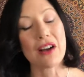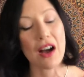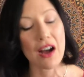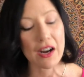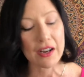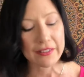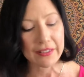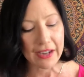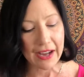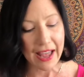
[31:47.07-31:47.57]

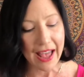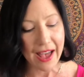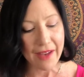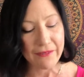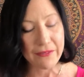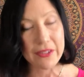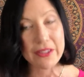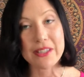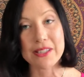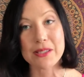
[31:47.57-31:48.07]
card that I have
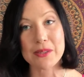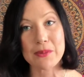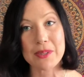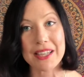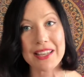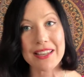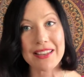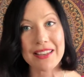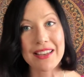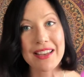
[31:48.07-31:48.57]
for this
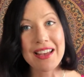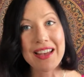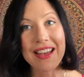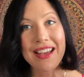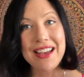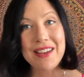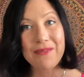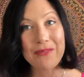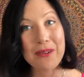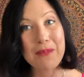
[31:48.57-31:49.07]
week,
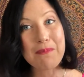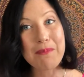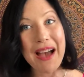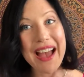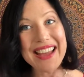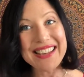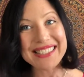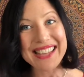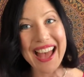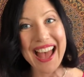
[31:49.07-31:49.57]
from
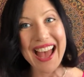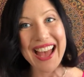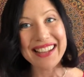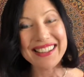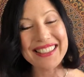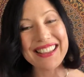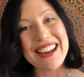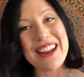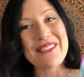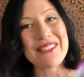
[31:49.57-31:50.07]
my
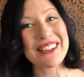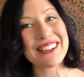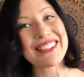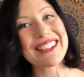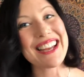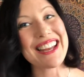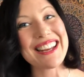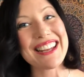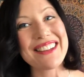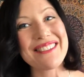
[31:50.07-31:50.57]
deck that I'm
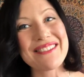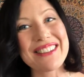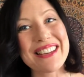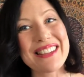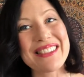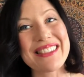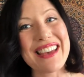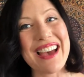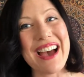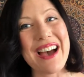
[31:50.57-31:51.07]
creating
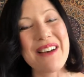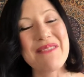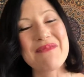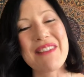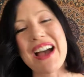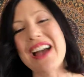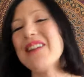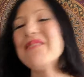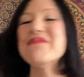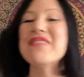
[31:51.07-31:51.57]
with
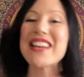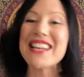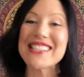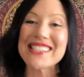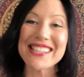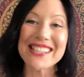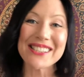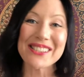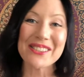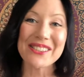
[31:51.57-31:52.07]
my
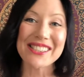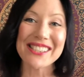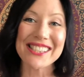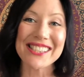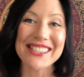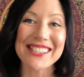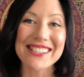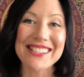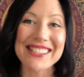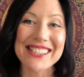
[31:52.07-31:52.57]
amazing soul
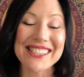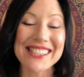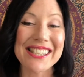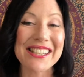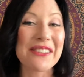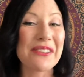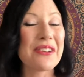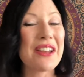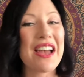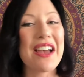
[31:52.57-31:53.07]
sister, Lizzie
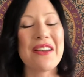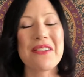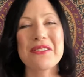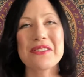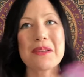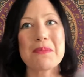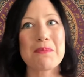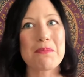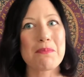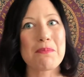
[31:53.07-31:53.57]
Luna,
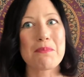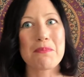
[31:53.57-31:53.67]
who's a